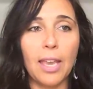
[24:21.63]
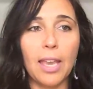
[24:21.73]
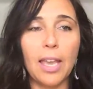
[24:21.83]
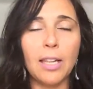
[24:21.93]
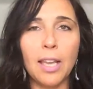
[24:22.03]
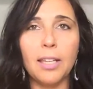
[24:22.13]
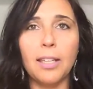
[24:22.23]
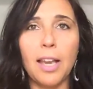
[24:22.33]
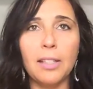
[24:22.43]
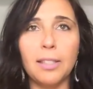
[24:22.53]
And I
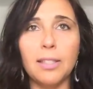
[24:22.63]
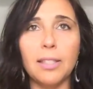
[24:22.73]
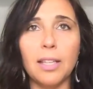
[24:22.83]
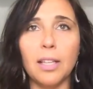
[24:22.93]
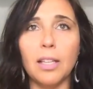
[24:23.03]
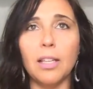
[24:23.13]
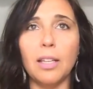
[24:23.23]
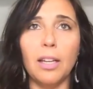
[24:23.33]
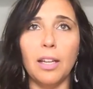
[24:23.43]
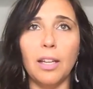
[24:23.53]
guess
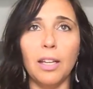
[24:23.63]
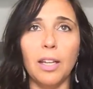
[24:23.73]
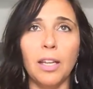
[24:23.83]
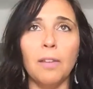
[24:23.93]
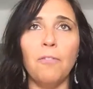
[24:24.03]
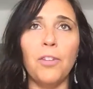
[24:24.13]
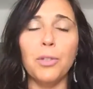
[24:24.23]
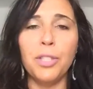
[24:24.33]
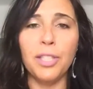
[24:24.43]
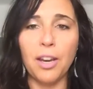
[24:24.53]
it can
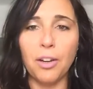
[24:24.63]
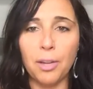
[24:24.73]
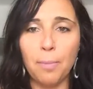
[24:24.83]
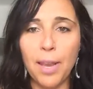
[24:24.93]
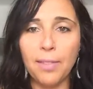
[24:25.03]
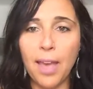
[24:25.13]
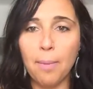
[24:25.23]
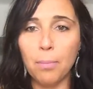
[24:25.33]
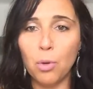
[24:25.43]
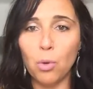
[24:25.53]
feel scary to make
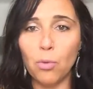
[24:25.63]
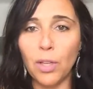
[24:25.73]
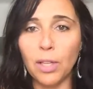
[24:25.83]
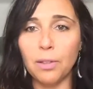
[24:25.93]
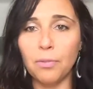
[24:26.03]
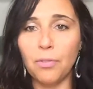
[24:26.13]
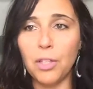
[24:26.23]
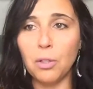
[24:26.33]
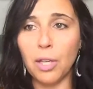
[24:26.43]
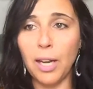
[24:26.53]
that move. It can
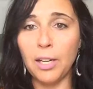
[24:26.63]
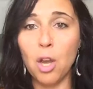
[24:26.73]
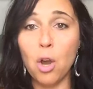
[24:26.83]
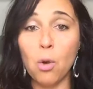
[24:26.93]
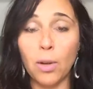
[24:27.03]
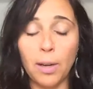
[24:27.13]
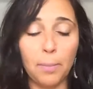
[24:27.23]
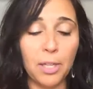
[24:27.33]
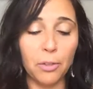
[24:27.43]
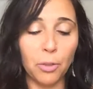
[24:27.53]
feel, and I know, and I'm
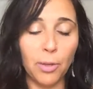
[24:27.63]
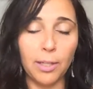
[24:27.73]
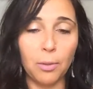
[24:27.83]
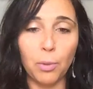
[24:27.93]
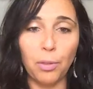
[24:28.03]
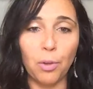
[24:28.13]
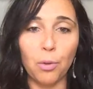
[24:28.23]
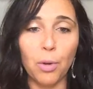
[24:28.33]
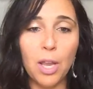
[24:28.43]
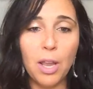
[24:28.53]
here doing it with
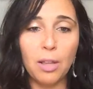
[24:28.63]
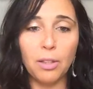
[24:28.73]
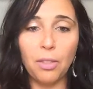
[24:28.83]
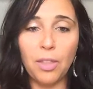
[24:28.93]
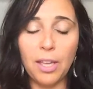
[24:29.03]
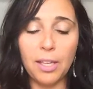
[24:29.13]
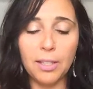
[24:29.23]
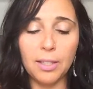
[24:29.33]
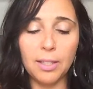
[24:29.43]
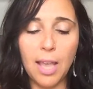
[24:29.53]
you. The thing
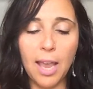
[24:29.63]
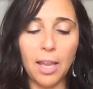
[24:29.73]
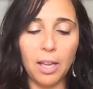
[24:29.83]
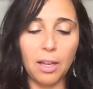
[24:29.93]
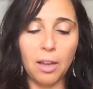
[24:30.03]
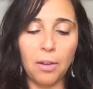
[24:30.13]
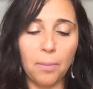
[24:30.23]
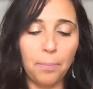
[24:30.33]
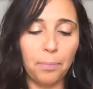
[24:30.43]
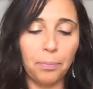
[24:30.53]
is that
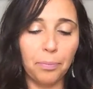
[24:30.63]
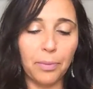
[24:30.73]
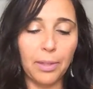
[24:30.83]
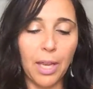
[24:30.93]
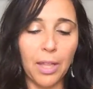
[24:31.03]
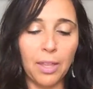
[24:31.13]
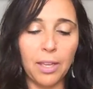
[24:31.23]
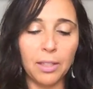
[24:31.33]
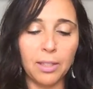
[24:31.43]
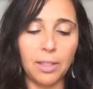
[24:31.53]
I
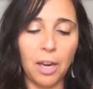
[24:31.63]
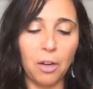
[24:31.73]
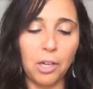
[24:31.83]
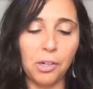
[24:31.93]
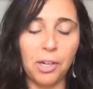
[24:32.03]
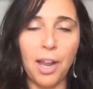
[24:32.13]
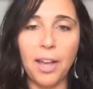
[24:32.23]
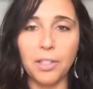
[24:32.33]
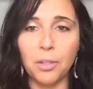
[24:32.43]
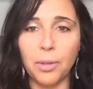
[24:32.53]
think it's scarier to
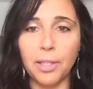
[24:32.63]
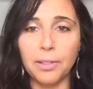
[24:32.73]
not do it.